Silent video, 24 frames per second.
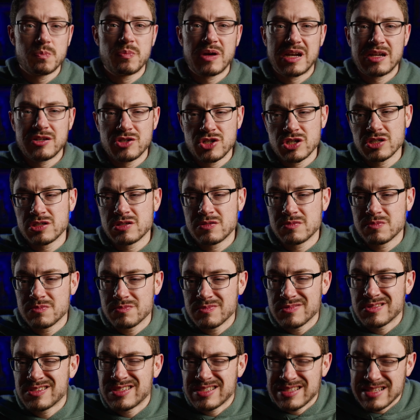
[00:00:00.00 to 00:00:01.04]
but it just
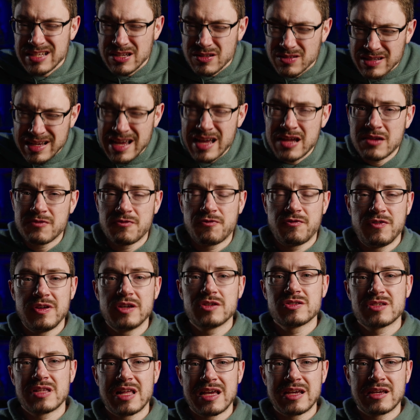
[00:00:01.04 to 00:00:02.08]
still kind of
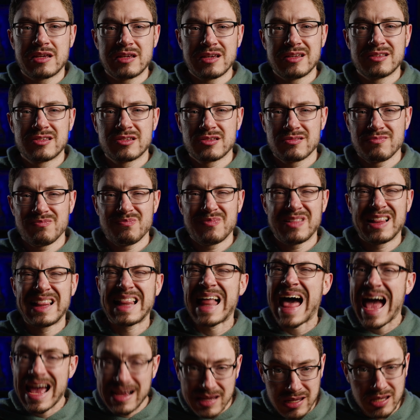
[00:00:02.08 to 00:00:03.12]
feels like it's
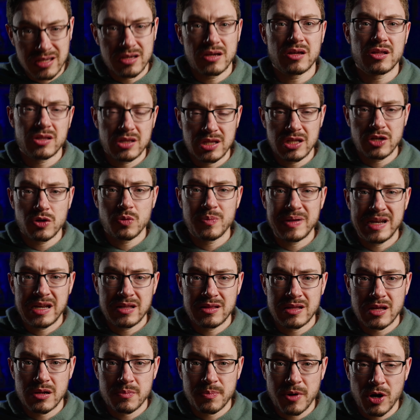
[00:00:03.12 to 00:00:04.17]
lacking a little bit
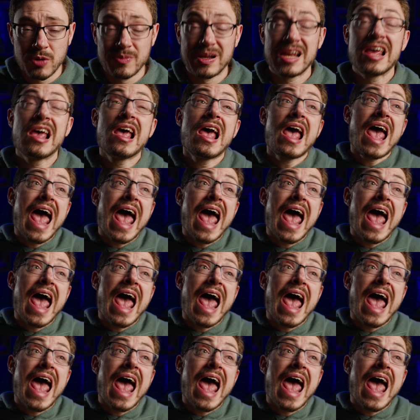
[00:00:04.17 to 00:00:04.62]
in that department.